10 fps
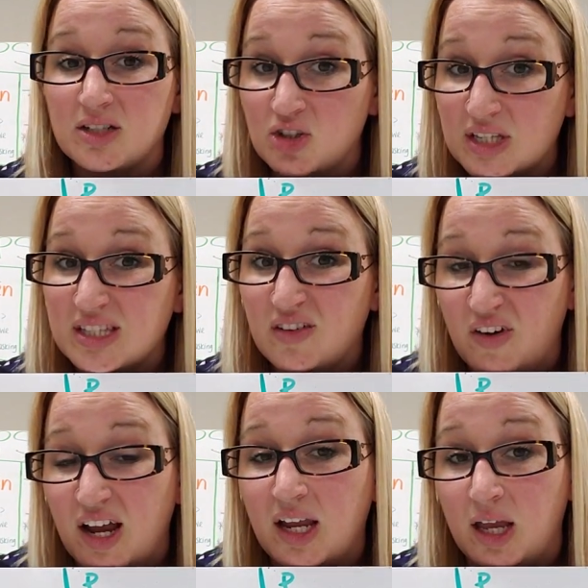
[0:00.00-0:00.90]

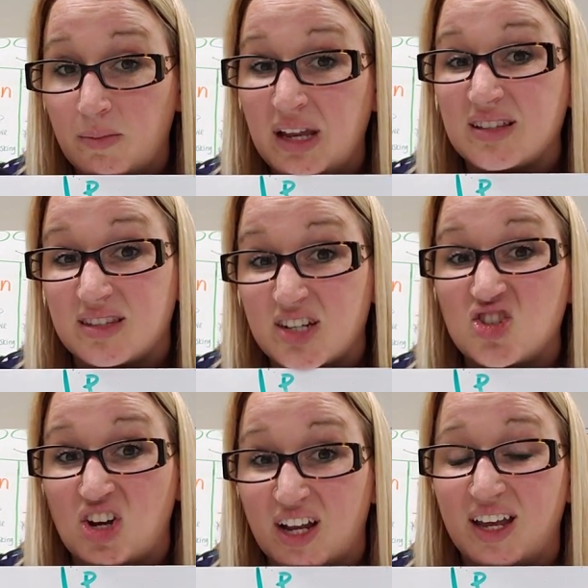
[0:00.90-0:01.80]
Justifying it means to
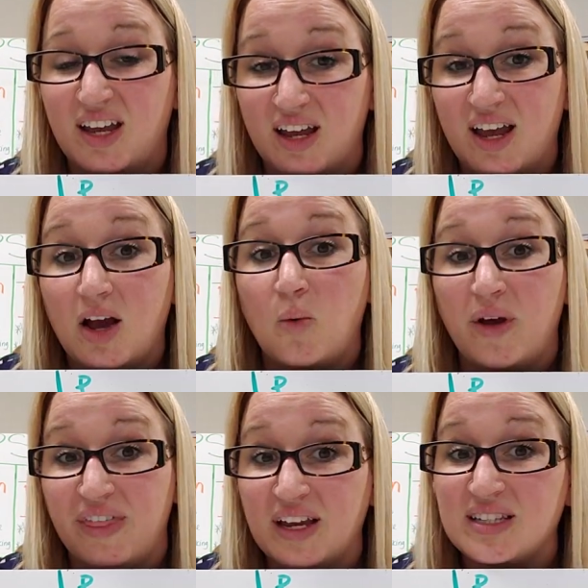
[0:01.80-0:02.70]
check it
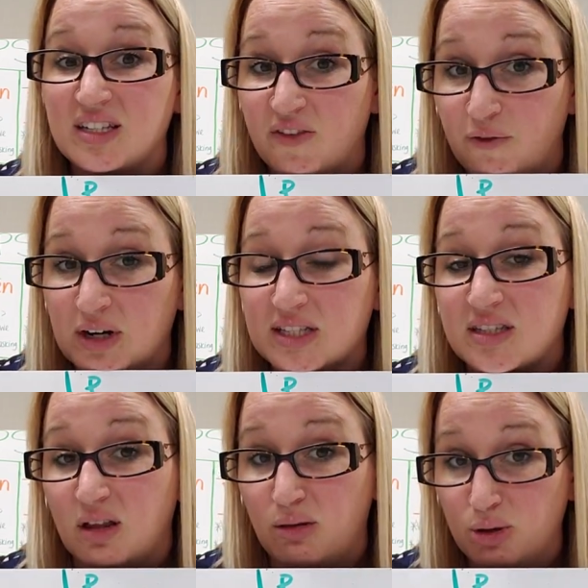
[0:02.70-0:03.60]
with a different
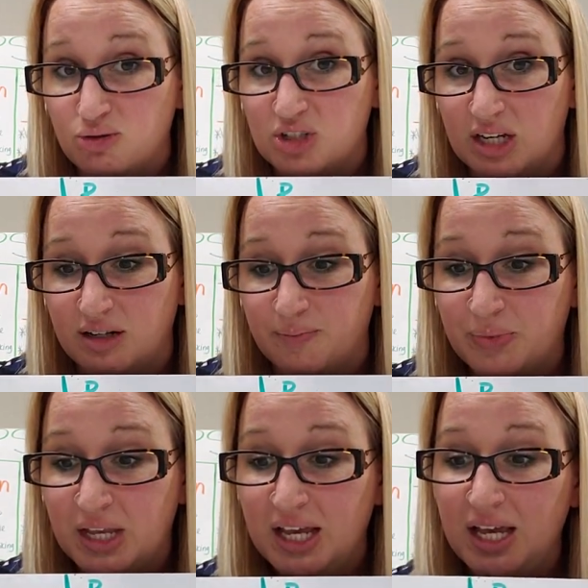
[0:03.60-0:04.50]
solution.
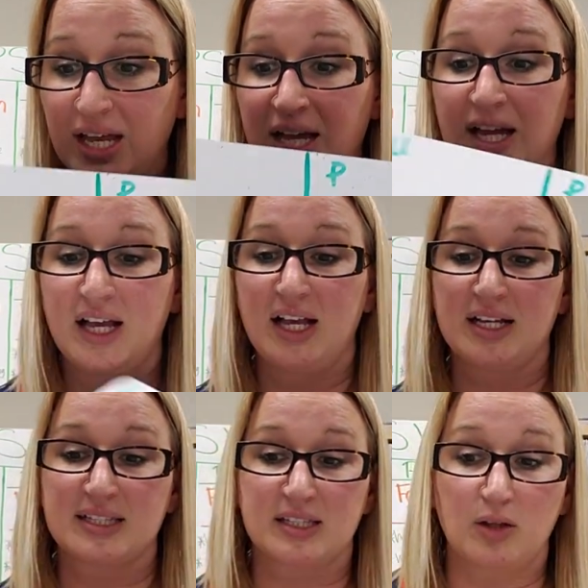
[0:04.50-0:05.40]

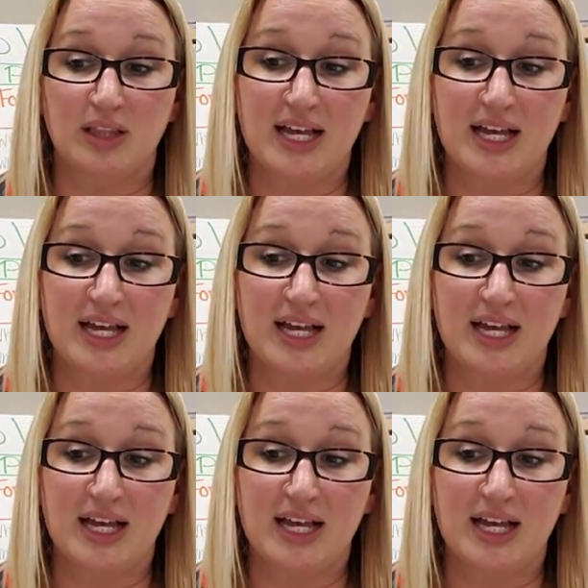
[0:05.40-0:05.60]
So